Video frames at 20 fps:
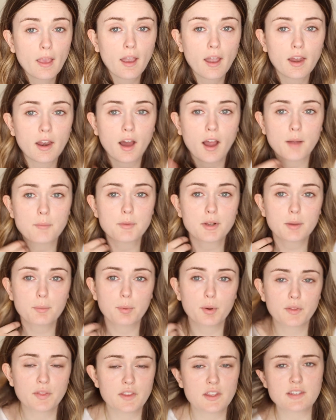And I'm going to
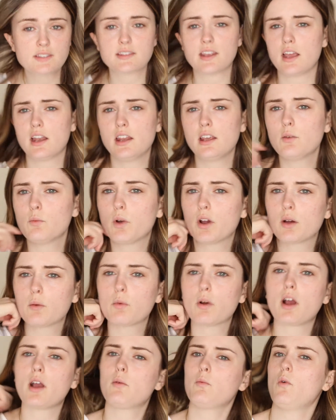put this anywhere
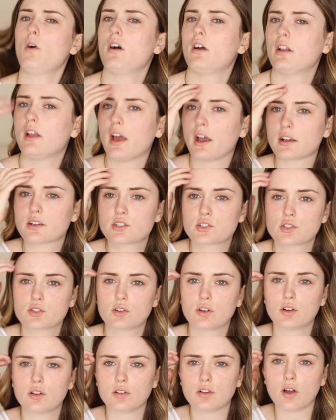where I want
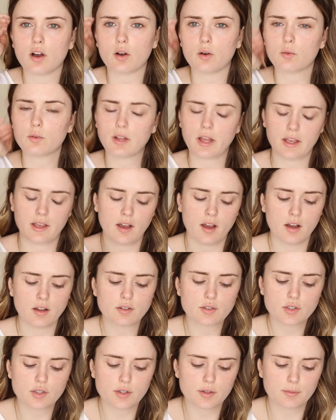extra glow, like
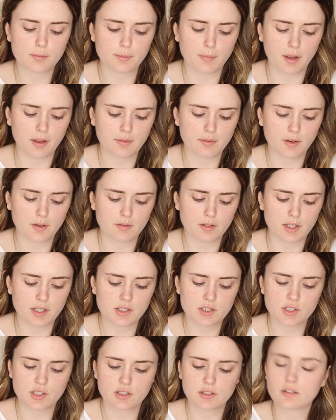under my
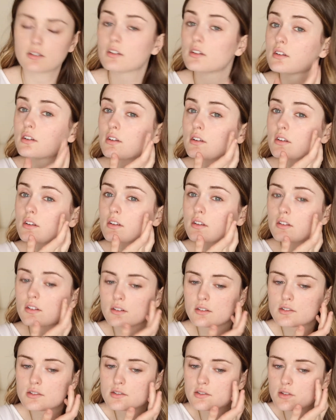foundation.
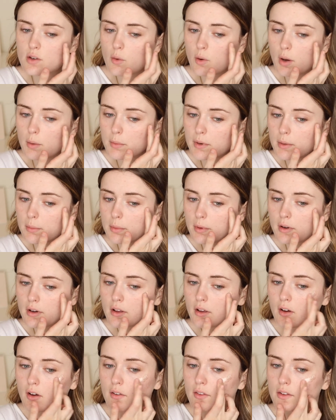So I'm going to put
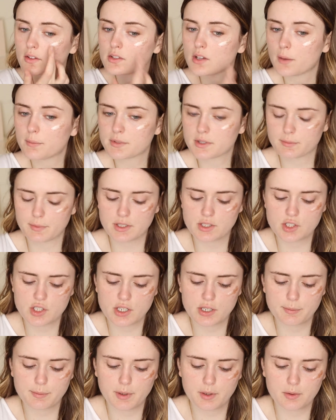it on the tops of my
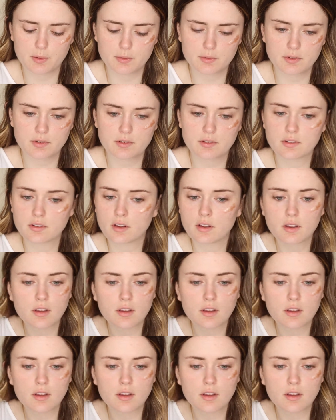cheekbones.